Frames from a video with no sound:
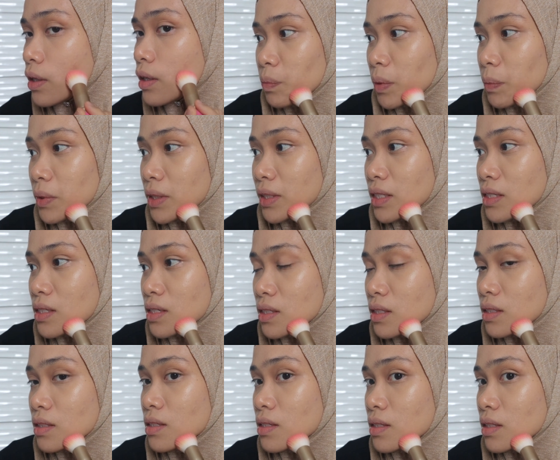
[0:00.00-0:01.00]
People can
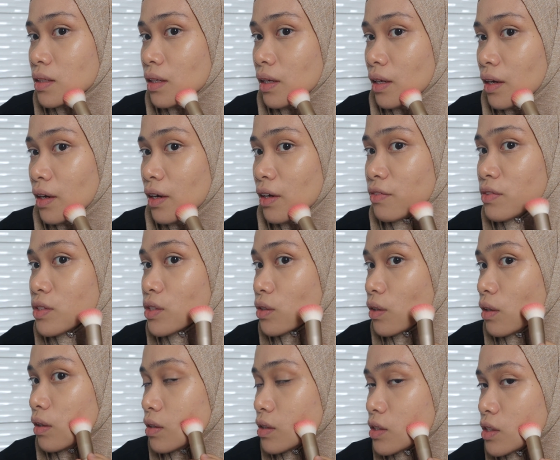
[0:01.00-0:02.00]
still see that I have
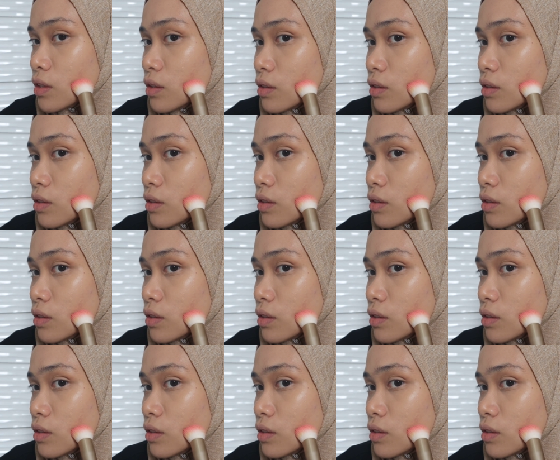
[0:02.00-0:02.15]
scars